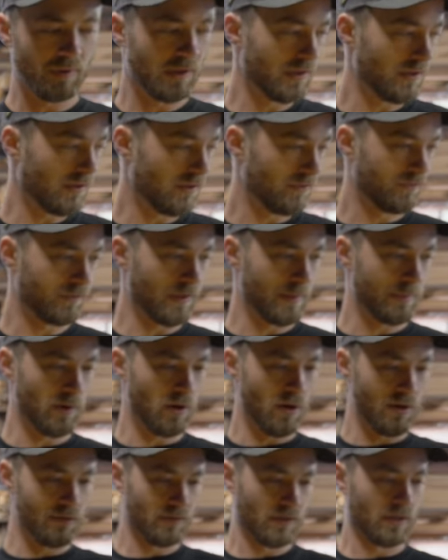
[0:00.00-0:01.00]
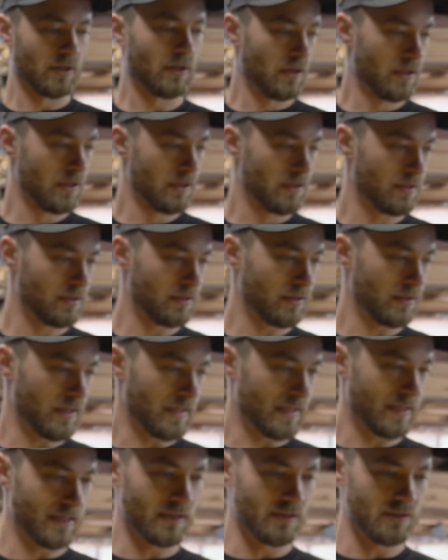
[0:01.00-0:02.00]
And then I'll flip it over
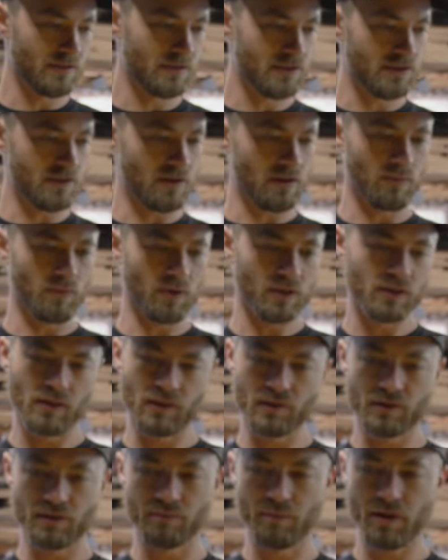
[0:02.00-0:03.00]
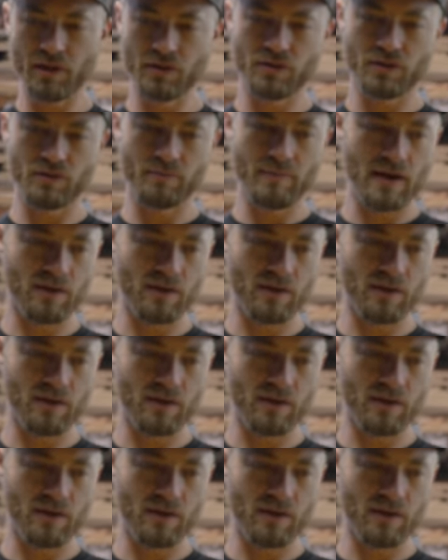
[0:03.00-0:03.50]
and start working on some engine